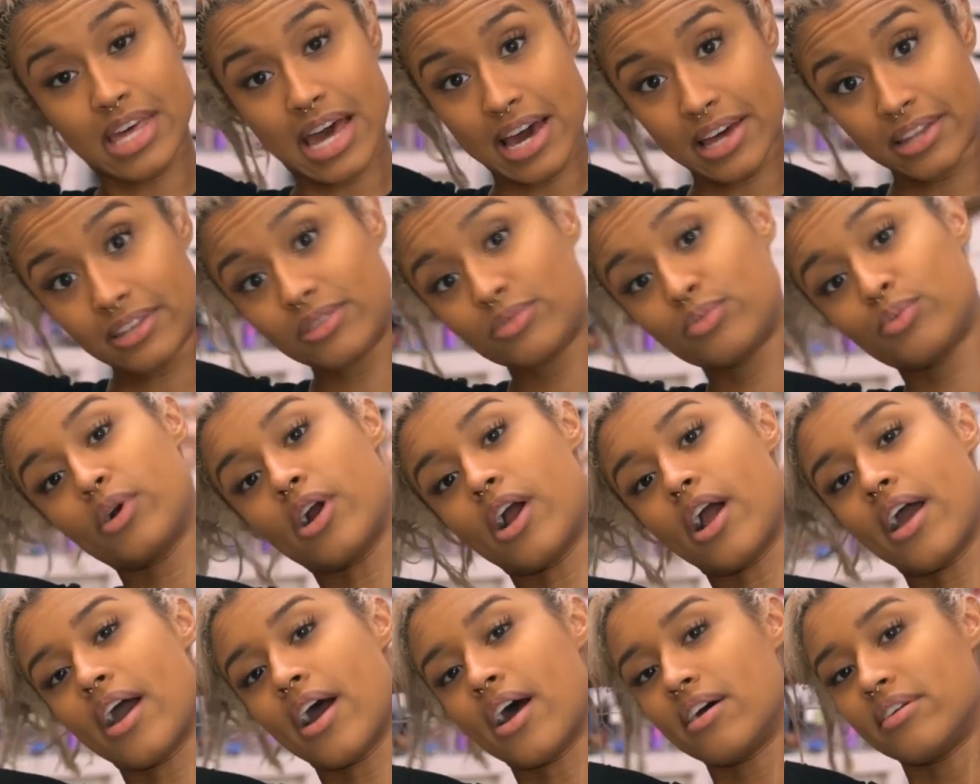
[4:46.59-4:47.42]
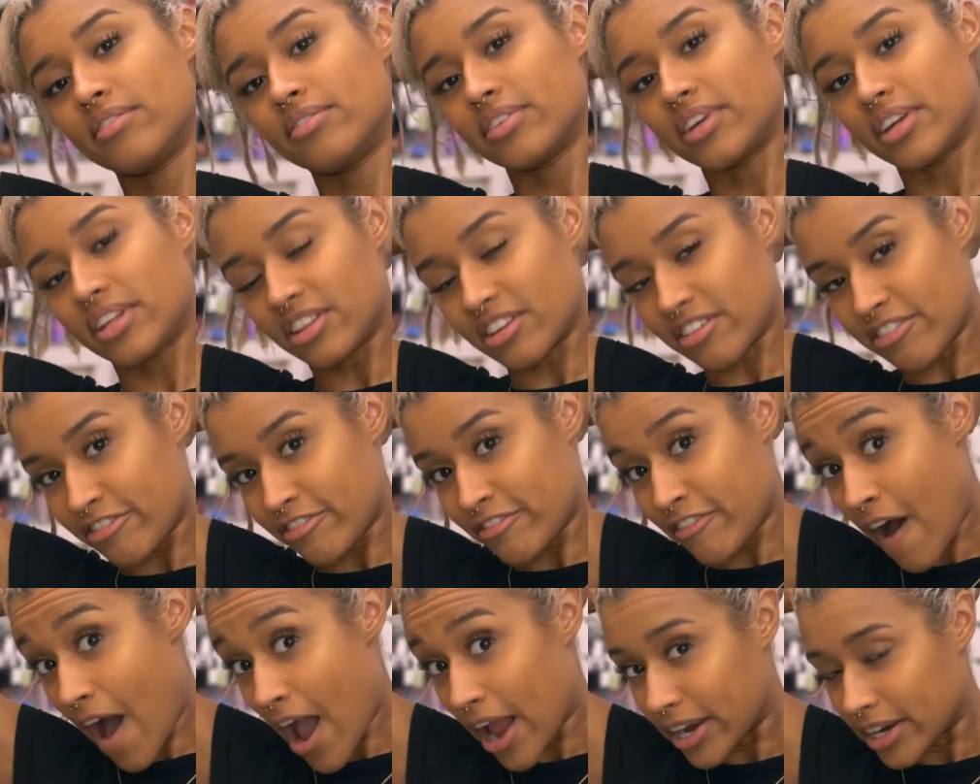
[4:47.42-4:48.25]
that's where I have like the
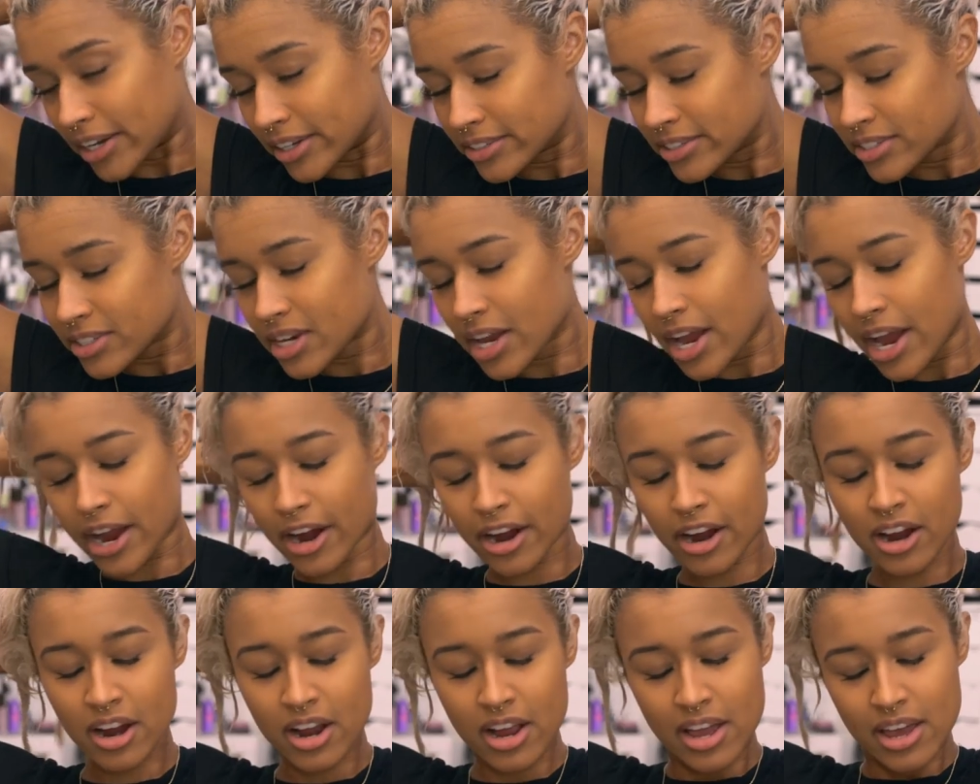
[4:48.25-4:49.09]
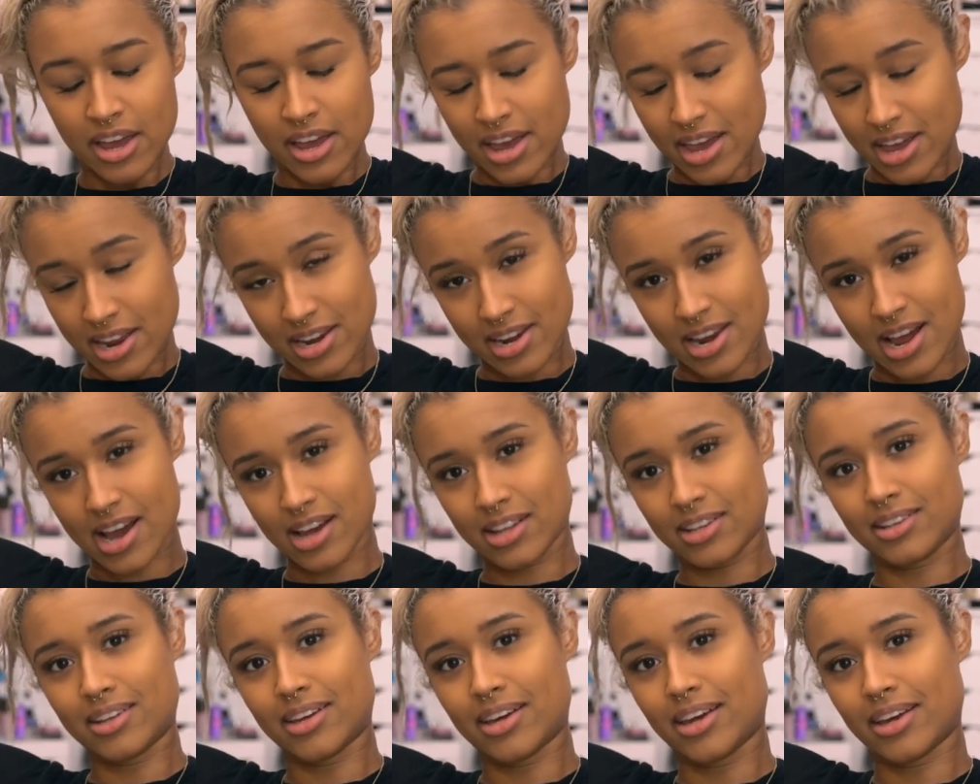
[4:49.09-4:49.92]
finest hair, and
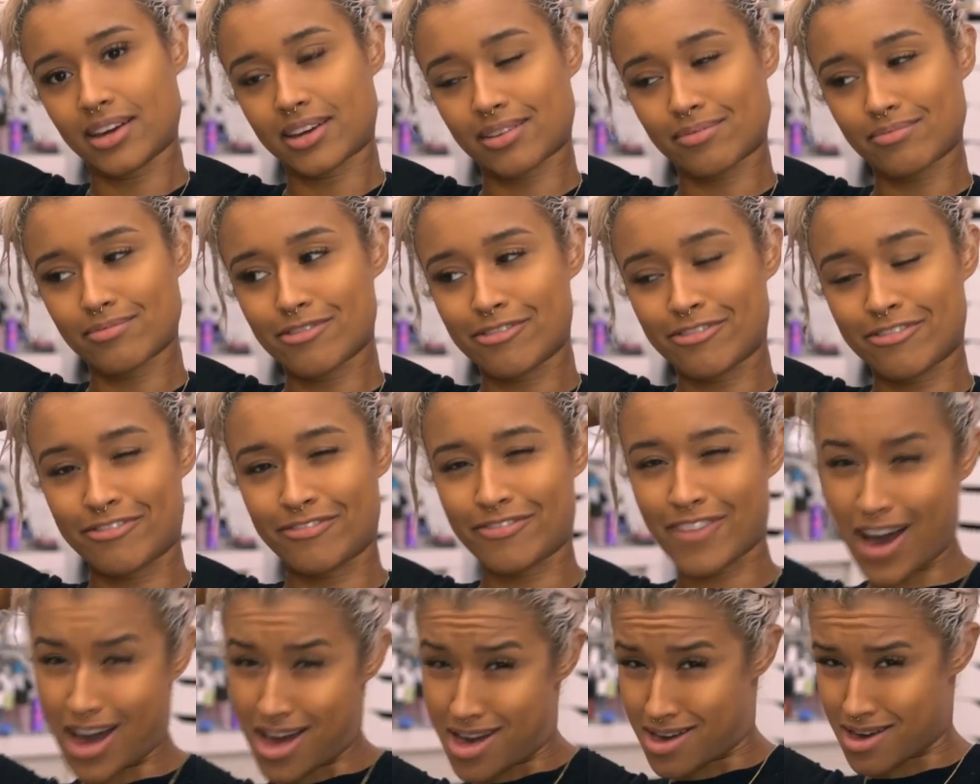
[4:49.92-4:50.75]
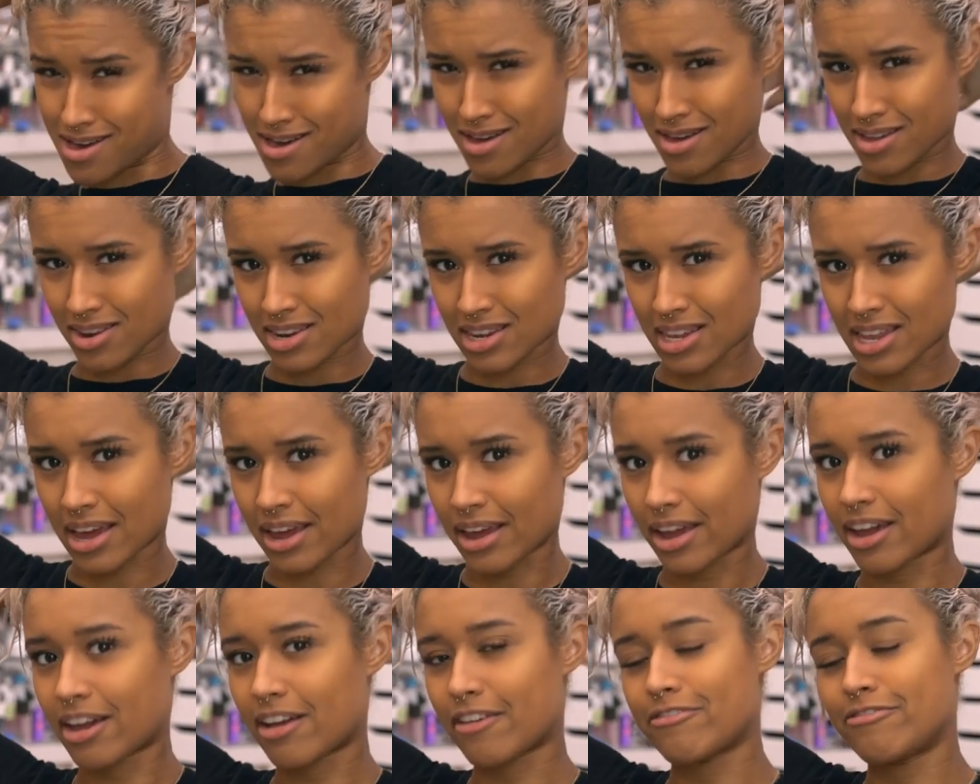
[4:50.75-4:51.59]
not like fine,
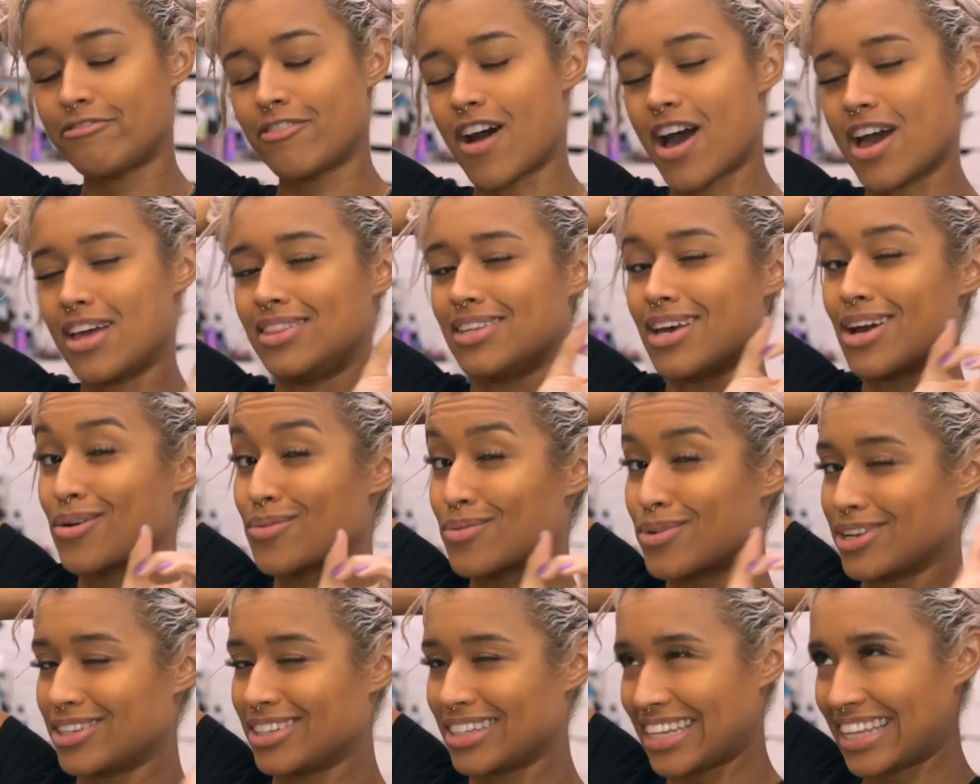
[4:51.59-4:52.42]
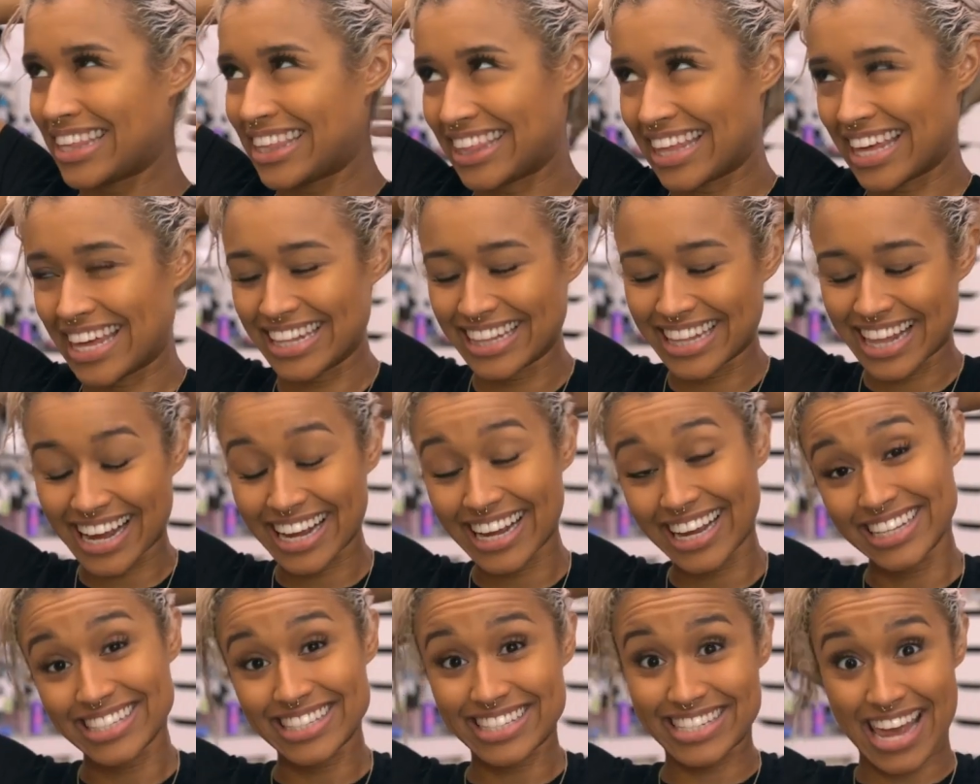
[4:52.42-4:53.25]
like fine, like really thin, I
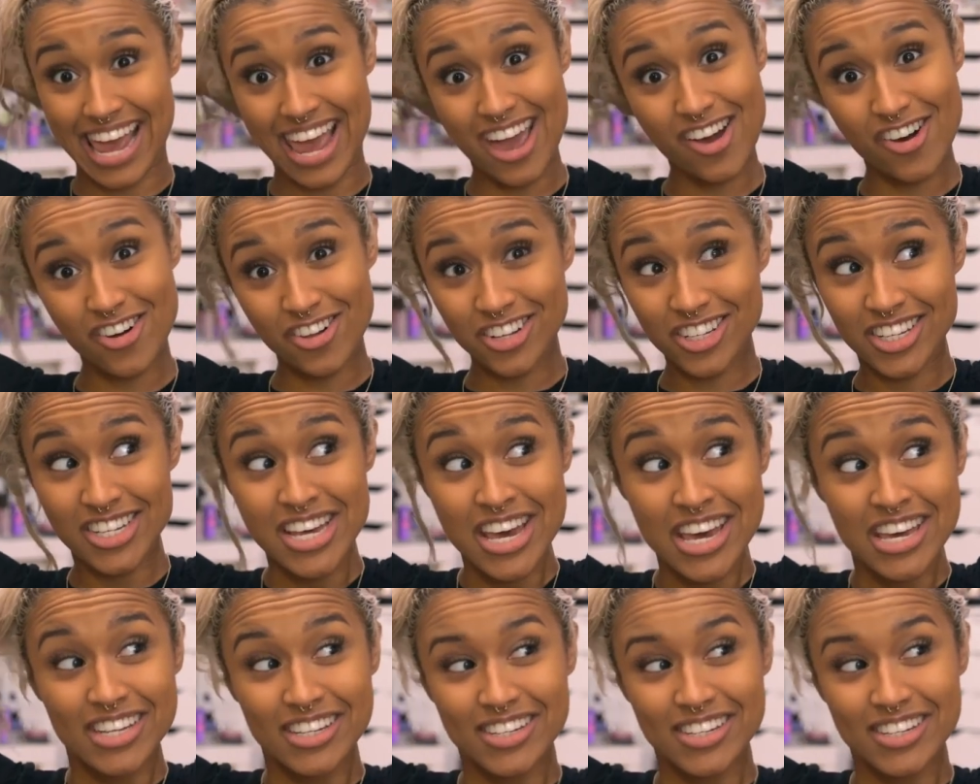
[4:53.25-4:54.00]
guess, tangled.